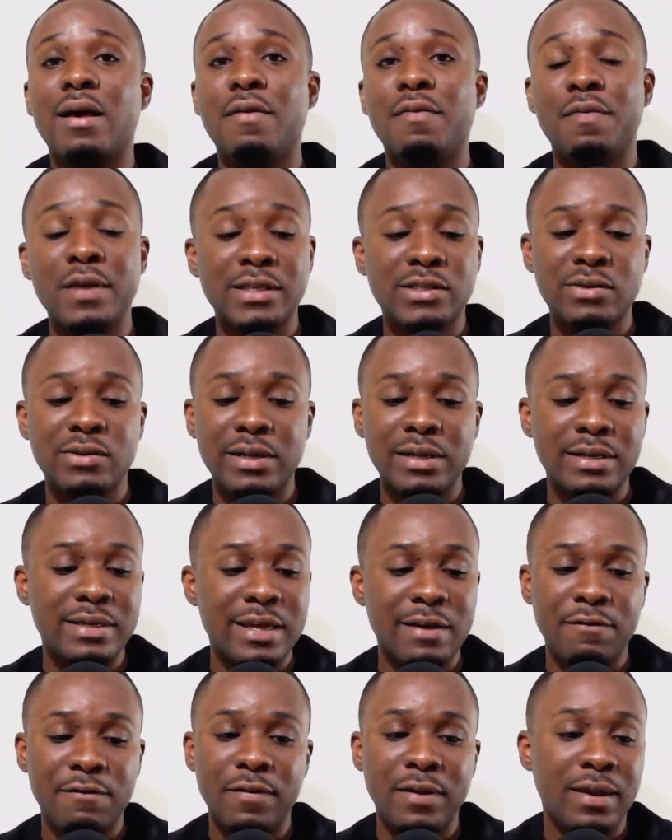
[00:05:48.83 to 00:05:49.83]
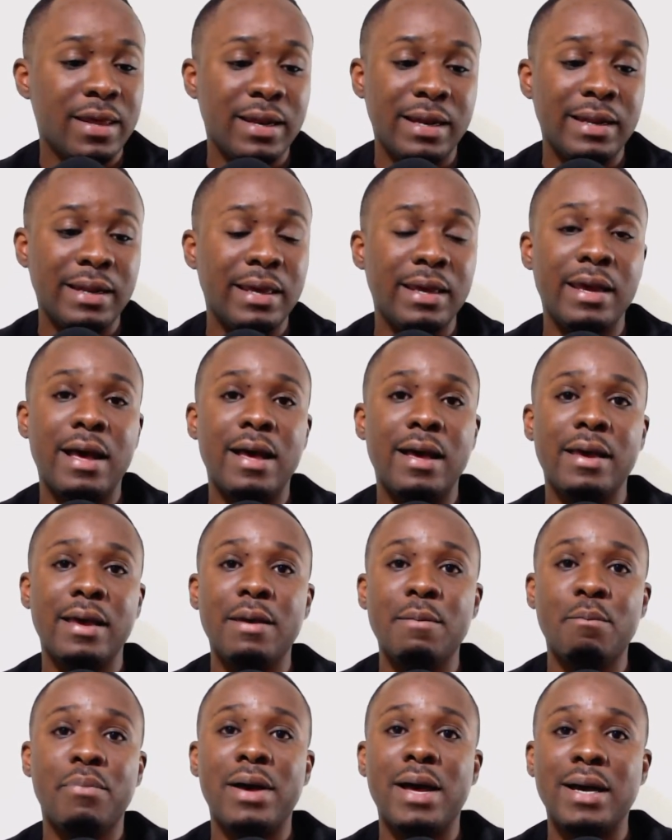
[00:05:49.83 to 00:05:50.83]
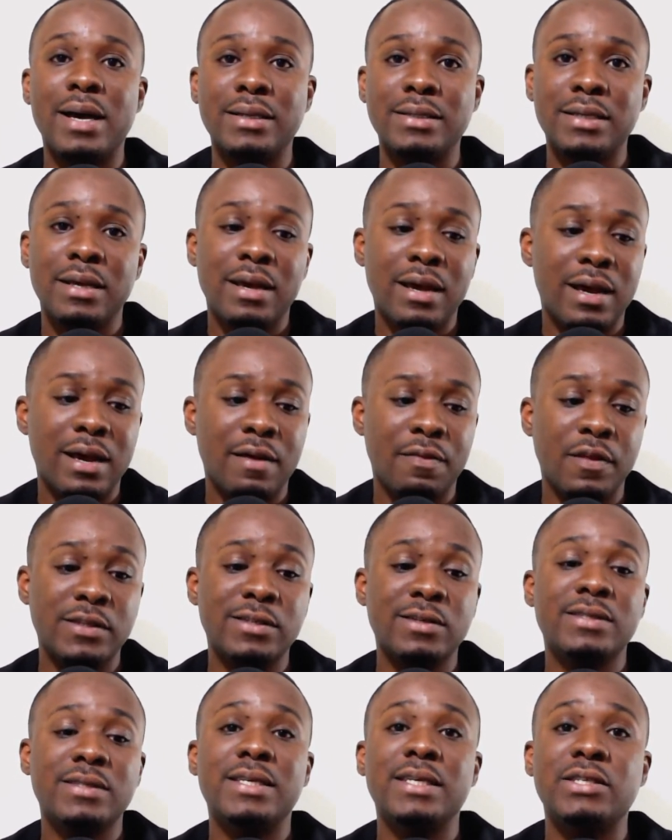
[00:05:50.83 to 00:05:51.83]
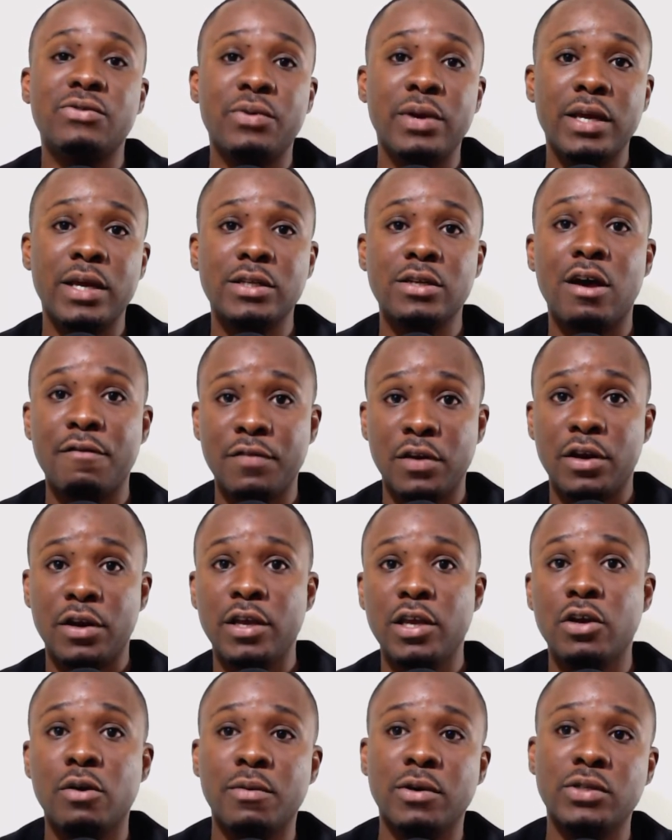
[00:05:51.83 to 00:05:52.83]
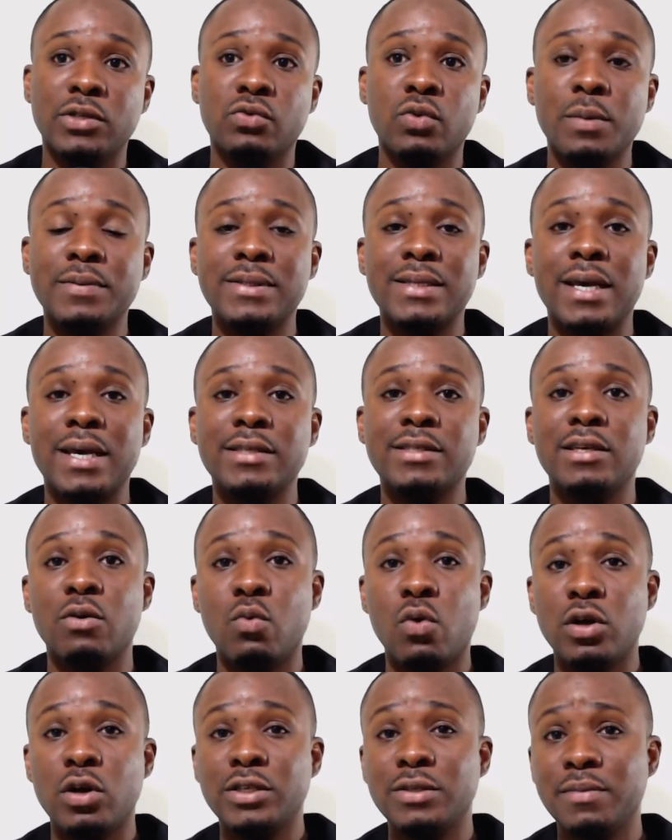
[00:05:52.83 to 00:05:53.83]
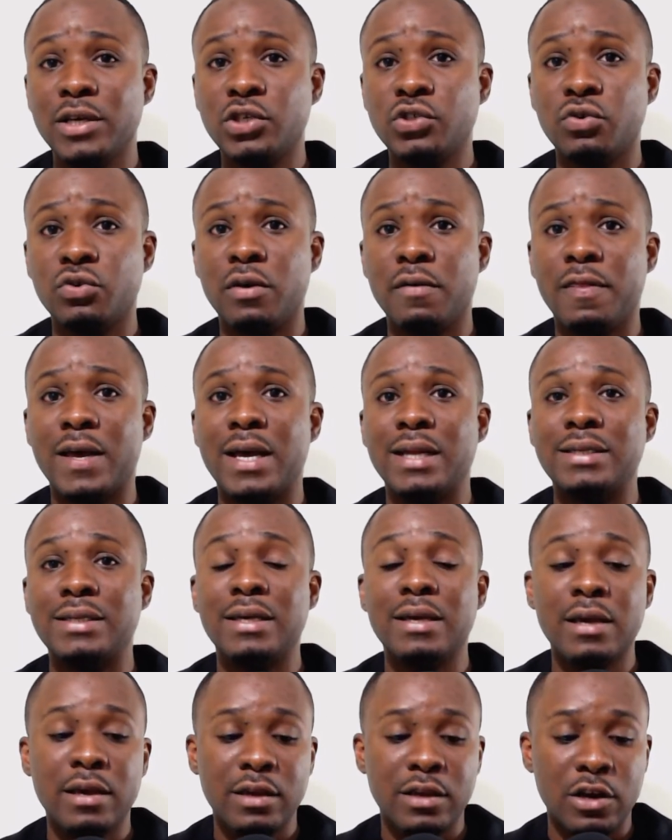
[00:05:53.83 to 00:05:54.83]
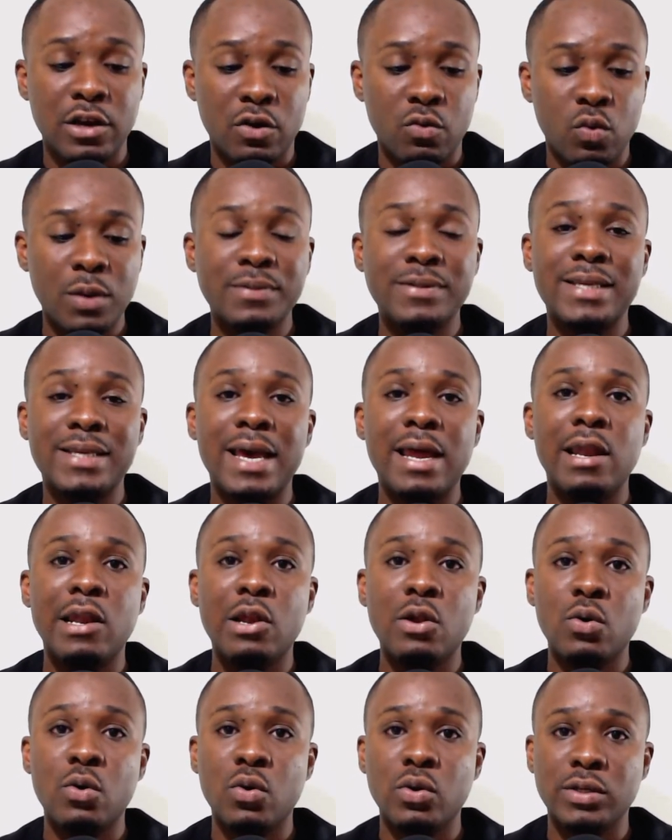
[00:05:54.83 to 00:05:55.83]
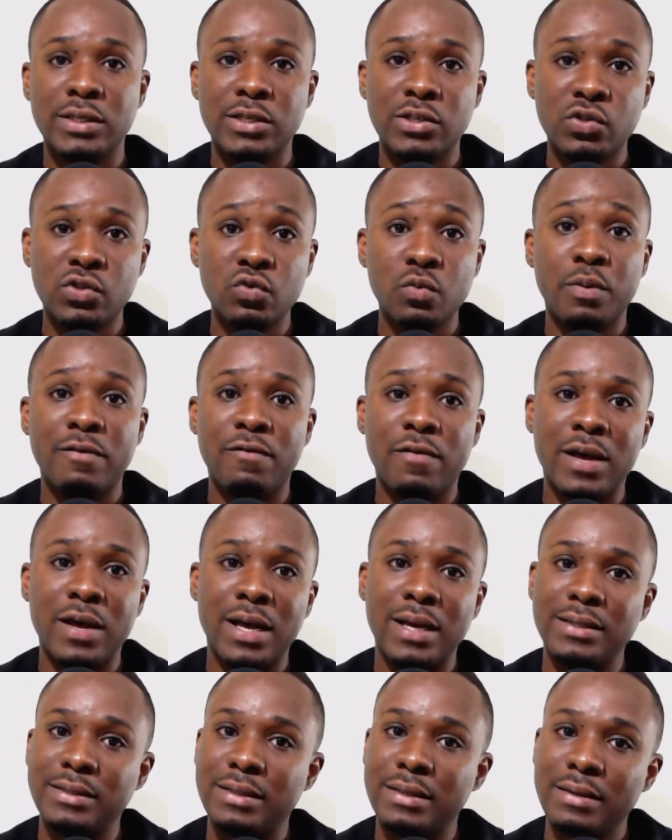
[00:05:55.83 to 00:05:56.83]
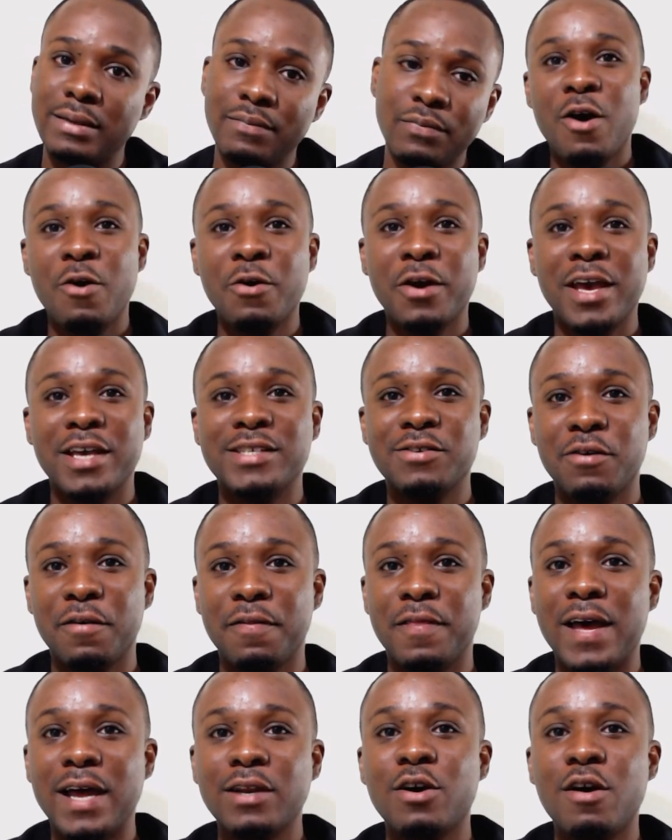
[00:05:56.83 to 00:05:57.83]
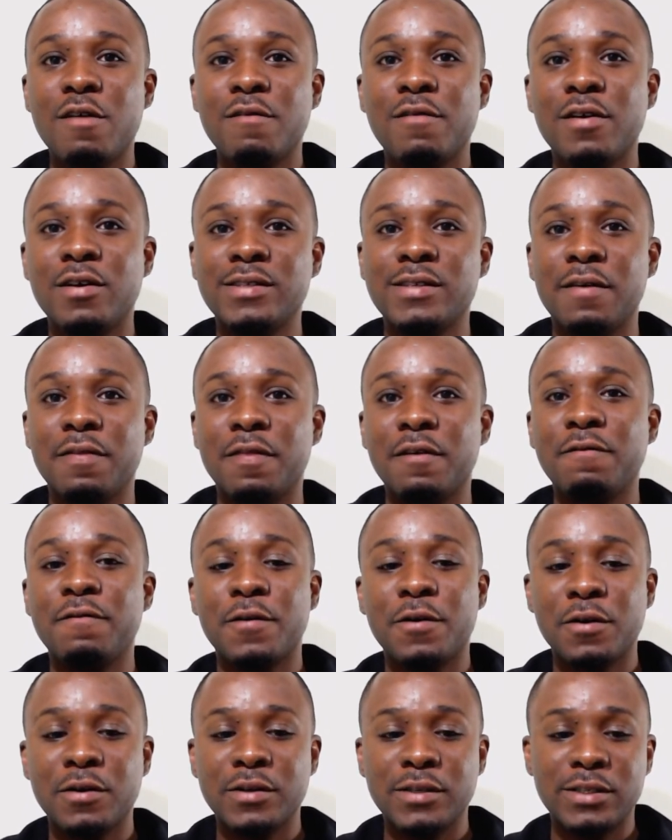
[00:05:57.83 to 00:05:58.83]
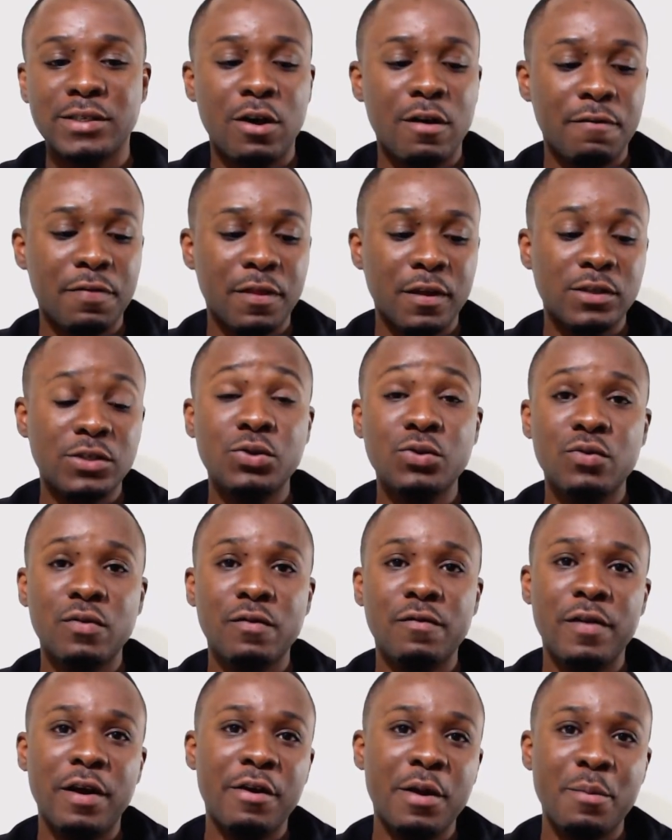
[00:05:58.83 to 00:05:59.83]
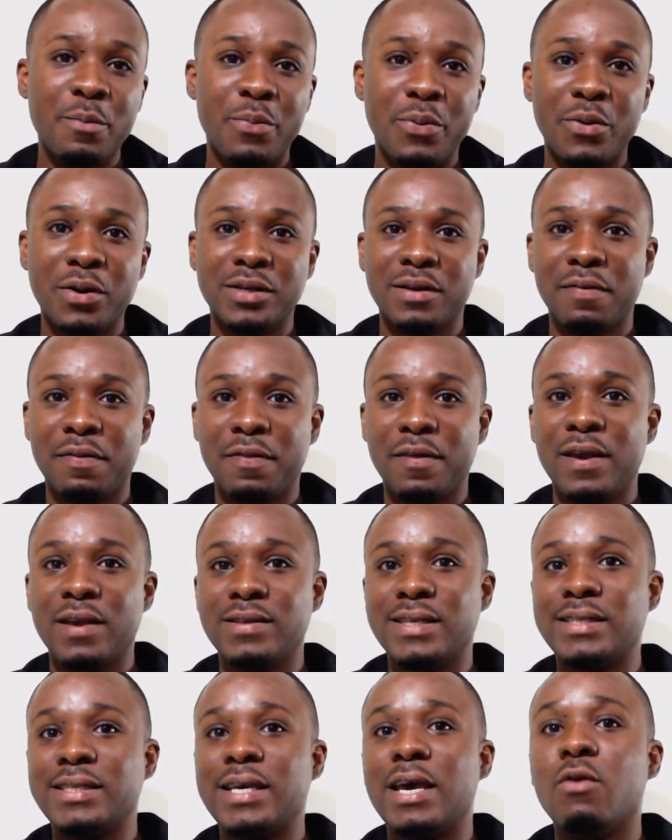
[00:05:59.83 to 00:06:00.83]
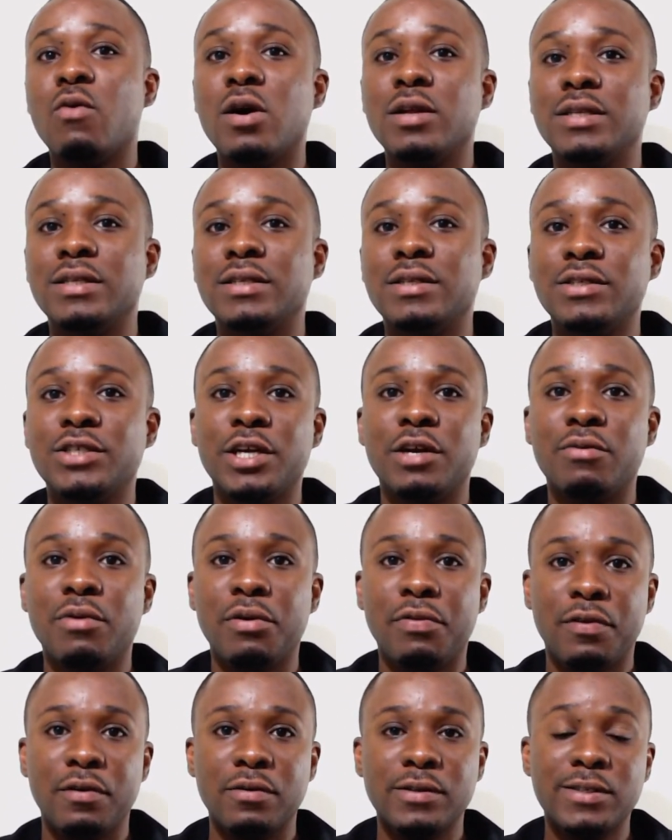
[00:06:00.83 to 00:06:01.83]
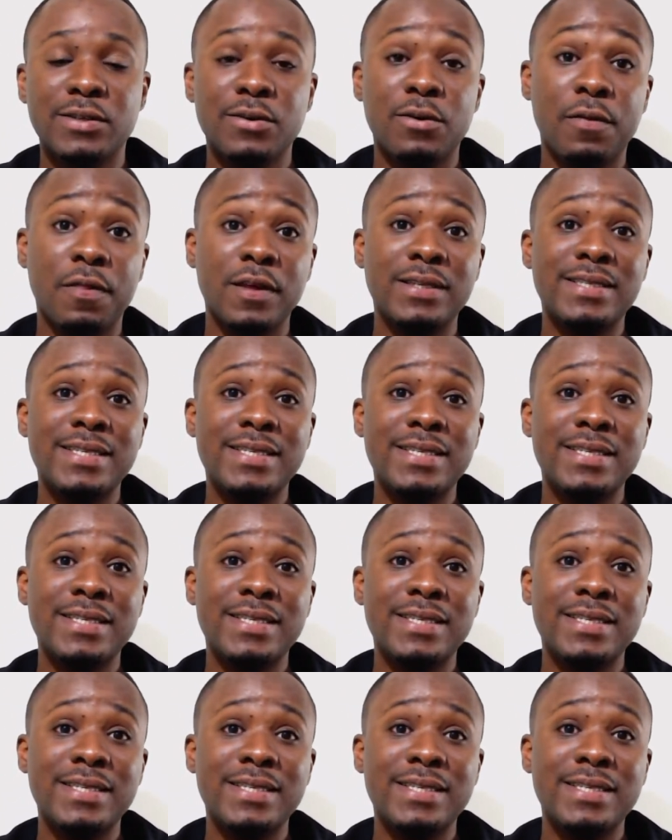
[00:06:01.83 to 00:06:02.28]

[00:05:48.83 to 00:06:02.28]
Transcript: this will definitely impact the success rate of your e-commerce website. So you want to make sure that your website loads super fast. Okay, so that covers the first of the 2 very important things that I wanted to share with you. So the